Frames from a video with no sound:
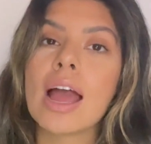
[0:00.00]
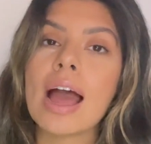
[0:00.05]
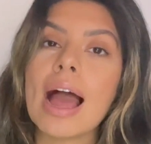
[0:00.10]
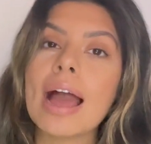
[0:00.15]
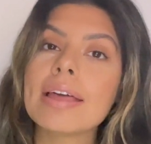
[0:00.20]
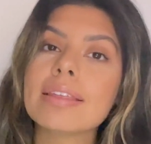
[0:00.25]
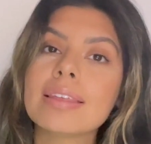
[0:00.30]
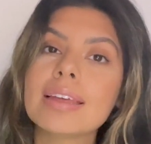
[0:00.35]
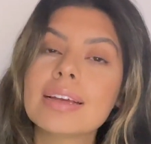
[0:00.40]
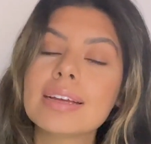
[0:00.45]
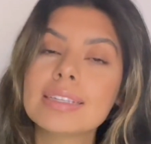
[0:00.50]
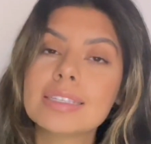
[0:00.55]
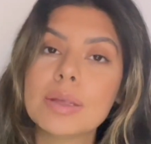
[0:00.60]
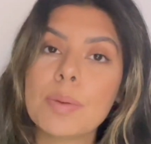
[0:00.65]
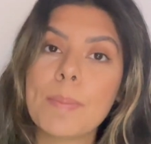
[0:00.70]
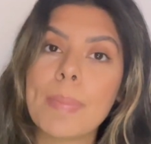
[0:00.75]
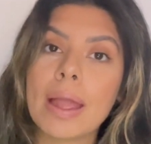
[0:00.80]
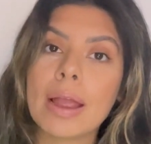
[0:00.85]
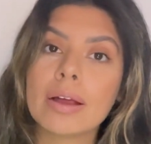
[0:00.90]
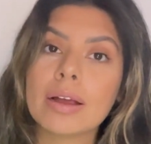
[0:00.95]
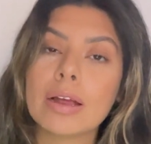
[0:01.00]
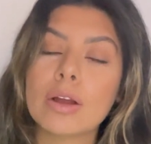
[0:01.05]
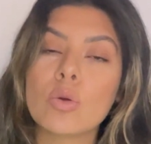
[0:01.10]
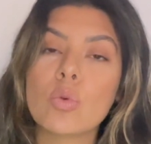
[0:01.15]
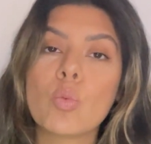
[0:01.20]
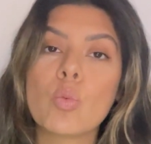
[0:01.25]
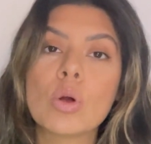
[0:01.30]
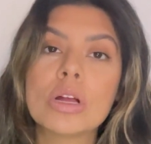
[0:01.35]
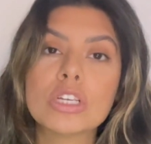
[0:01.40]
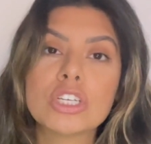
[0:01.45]
I think it's
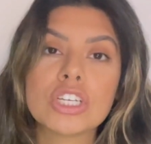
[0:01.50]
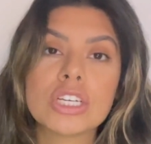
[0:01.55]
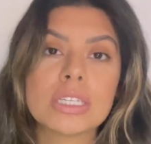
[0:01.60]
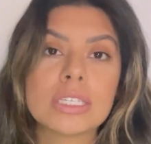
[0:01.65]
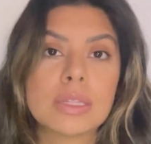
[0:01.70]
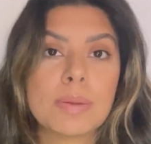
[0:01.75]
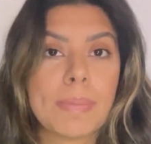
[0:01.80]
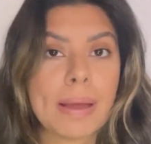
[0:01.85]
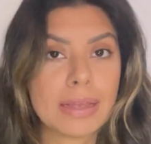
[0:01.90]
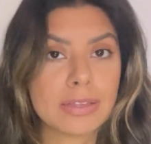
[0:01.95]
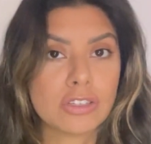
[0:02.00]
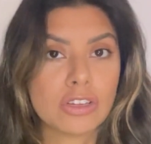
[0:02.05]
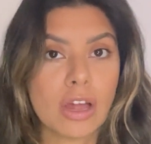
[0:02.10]
apparent which is the best